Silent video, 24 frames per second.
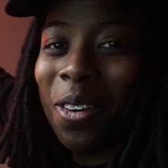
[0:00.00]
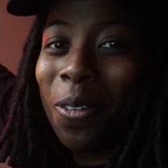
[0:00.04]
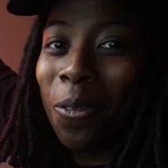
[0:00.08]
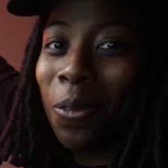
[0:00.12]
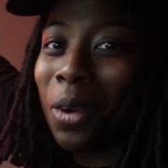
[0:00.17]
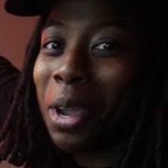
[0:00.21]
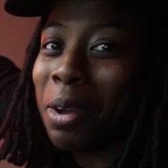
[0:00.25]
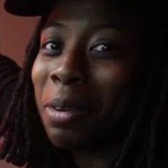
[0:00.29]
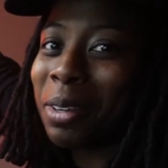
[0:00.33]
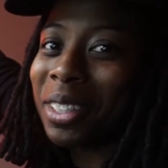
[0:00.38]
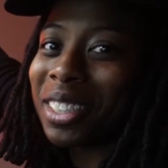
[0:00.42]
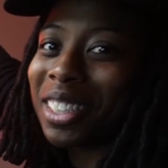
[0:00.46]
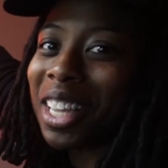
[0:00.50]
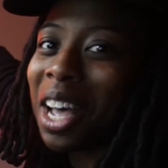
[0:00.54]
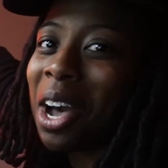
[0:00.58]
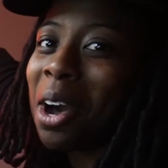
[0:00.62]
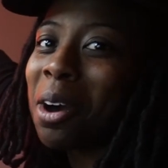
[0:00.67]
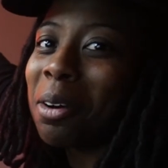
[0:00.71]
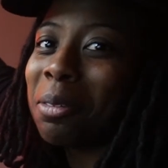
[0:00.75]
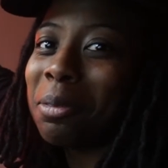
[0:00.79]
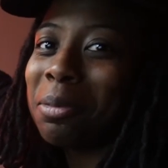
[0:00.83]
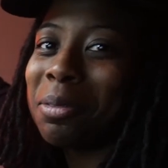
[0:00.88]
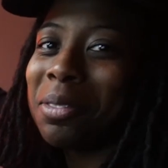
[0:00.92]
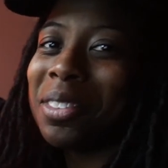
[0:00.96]
We was
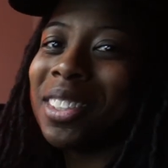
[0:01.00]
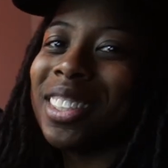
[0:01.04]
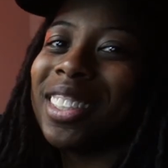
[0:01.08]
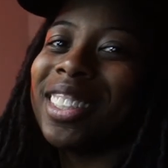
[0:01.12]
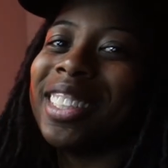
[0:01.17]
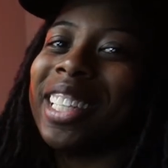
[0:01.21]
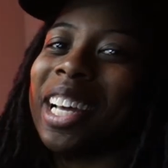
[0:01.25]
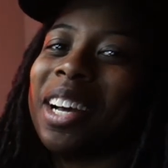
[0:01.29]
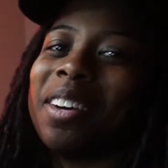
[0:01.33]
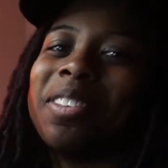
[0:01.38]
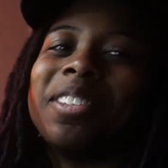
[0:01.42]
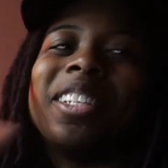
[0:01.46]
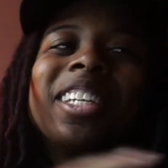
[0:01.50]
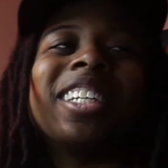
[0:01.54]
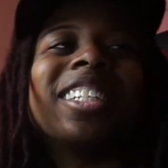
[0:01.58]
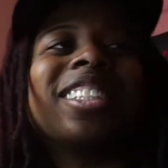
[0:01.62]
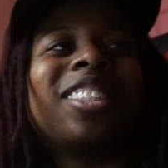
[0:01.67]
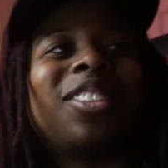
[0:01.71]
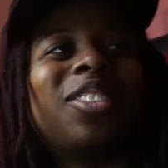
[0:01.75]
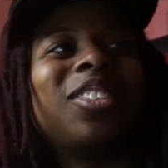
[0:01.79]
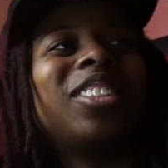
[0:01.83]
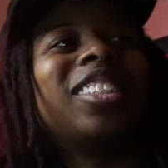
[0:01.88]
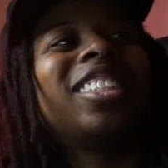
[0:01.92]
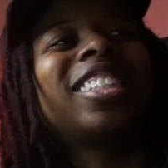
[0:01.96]
up. Them
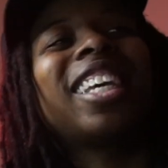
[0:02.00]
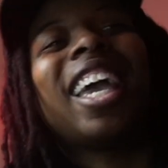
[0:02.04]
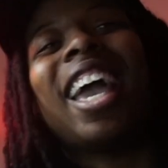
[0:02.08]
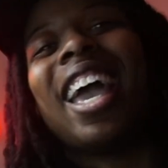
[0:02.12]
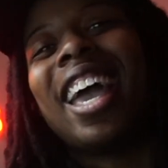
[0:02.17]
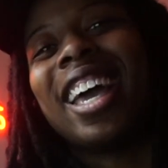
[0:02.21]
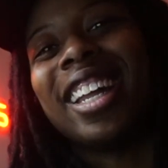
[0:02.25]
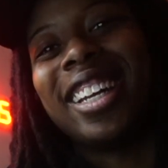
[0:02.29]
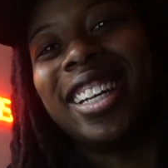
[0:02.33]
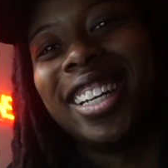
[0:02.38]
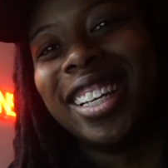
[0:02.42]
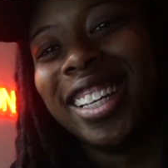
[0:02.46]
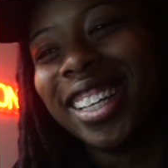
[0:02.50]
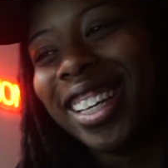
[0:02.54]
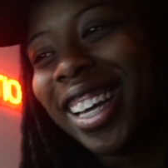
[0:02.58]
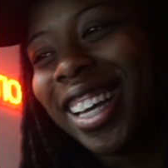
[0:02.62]
niggas was scared.